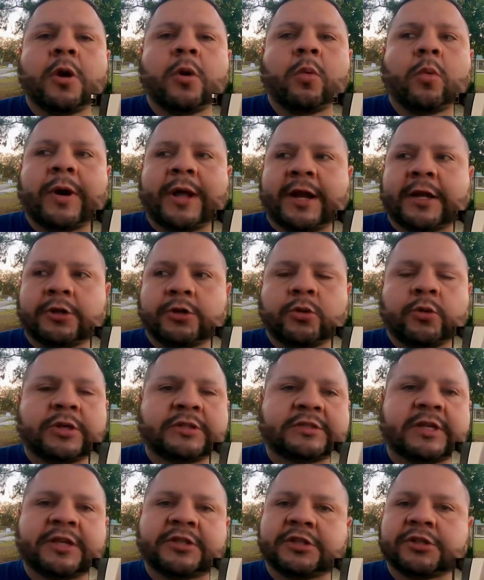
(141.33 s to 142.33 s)
what I do
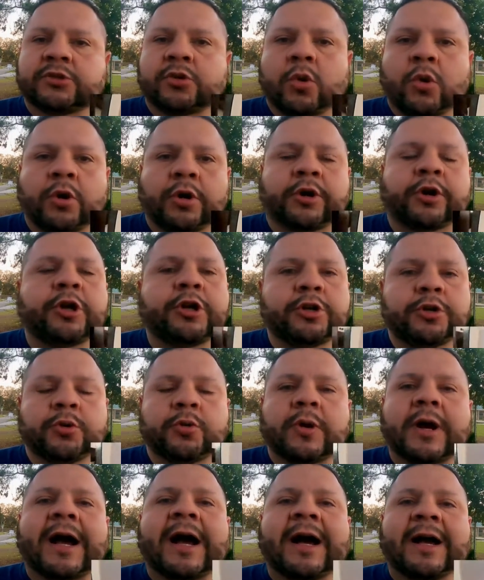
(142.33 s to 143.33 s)
is I just order a
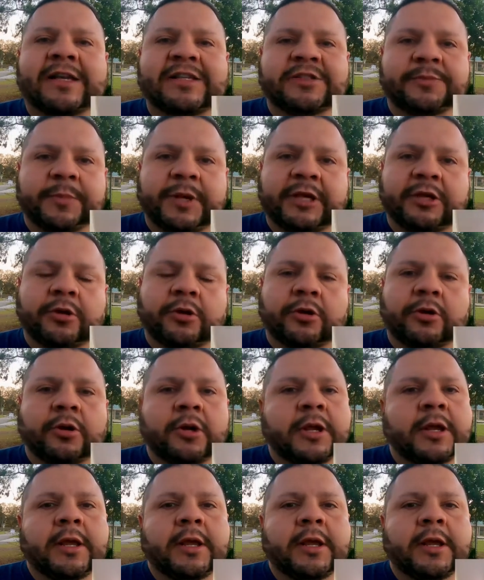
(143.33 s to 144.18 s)
new ice maker